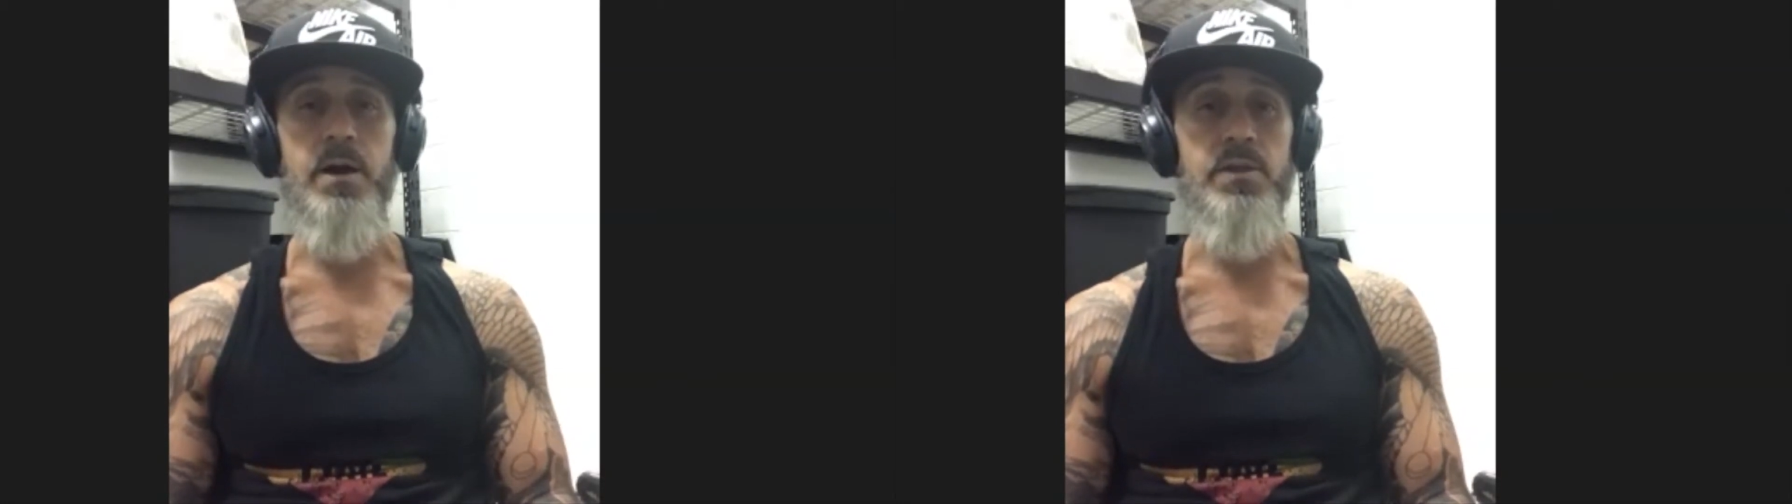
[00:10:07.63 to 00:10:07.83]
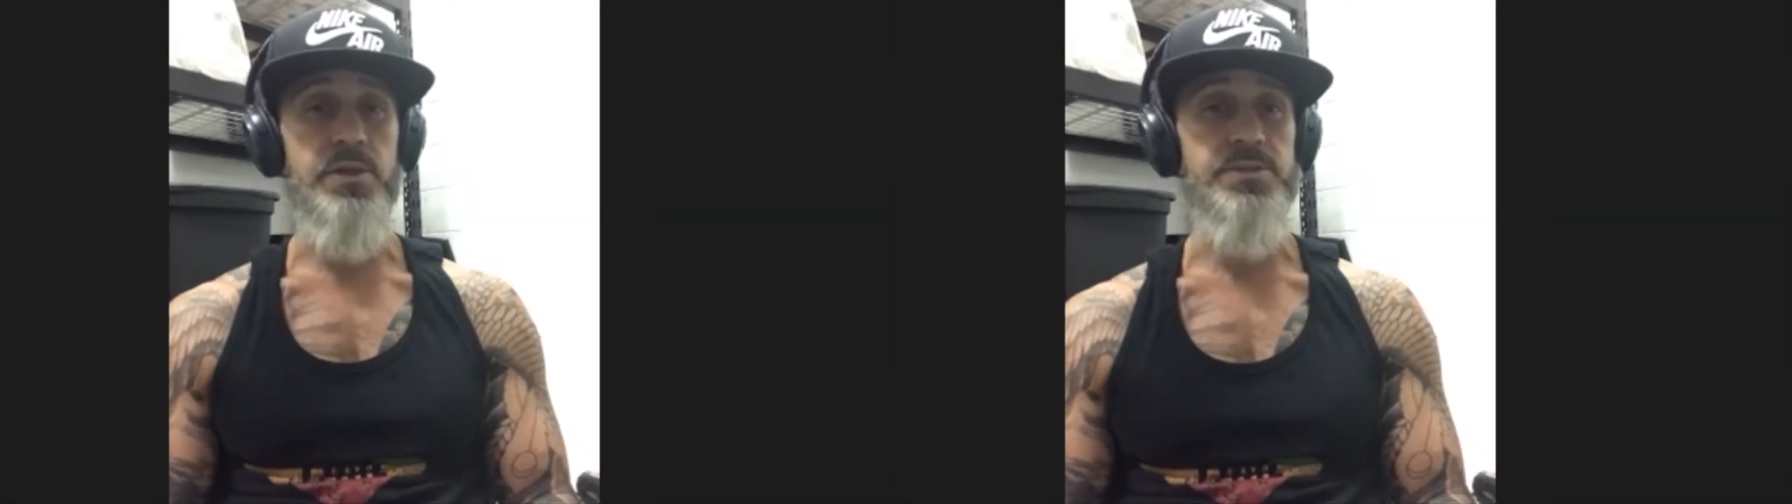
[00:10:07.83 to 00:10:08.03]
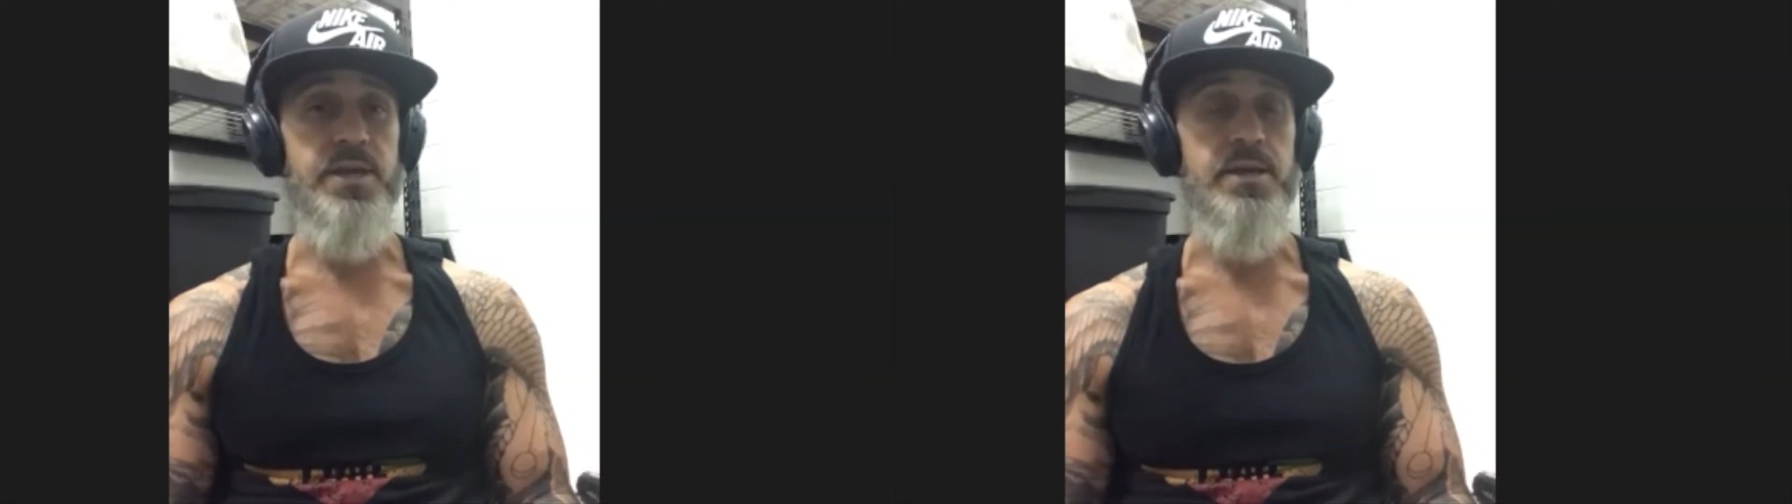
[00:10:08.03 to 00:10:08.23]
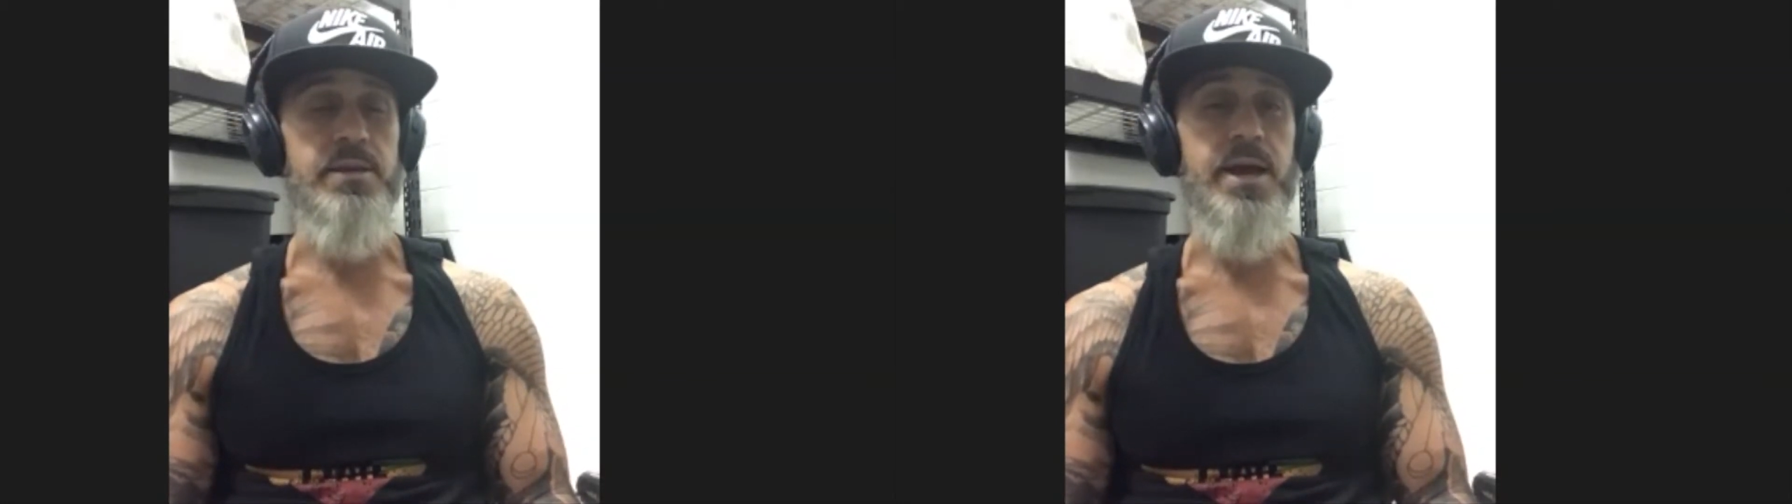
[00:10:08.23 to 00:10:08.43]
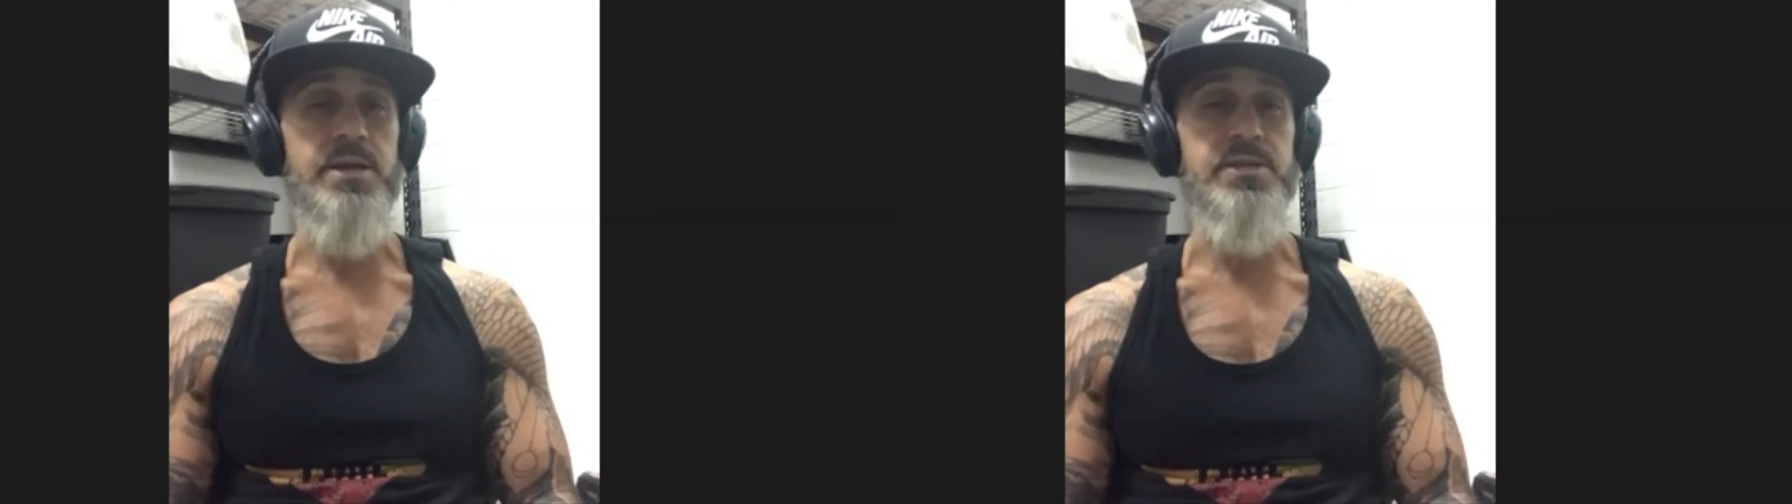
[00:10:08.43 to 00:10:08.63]
authentic
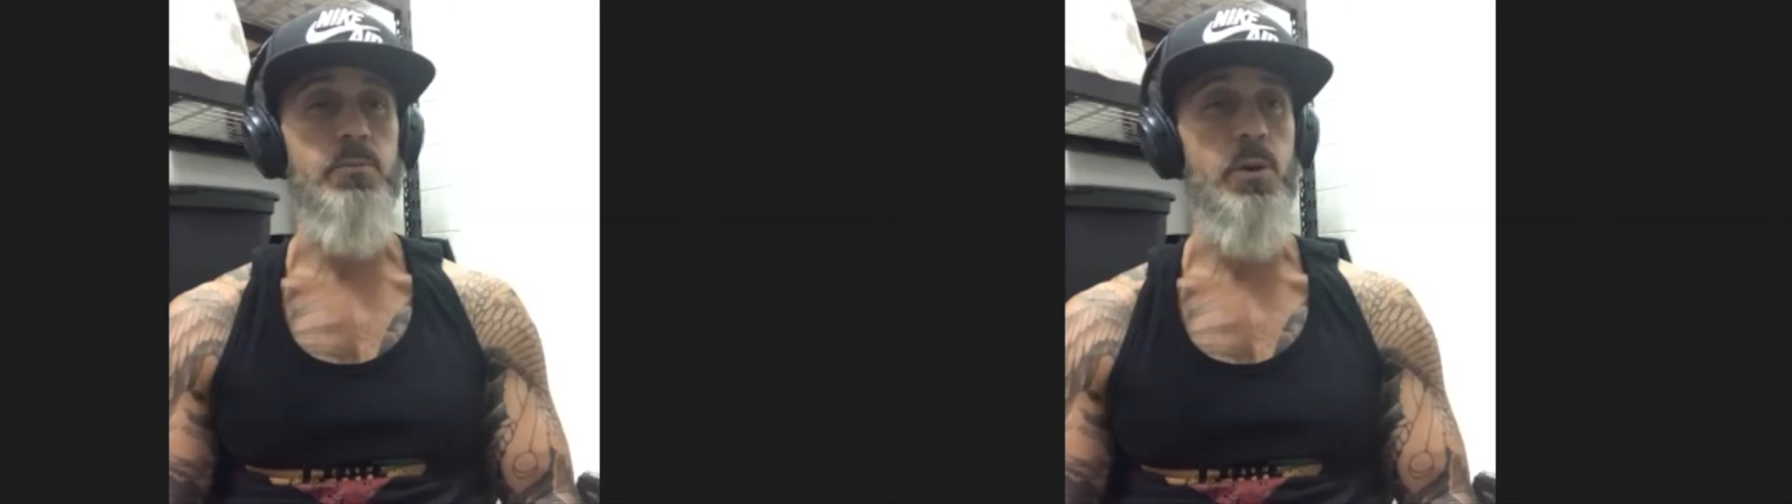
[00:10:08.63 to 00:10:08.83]
connection,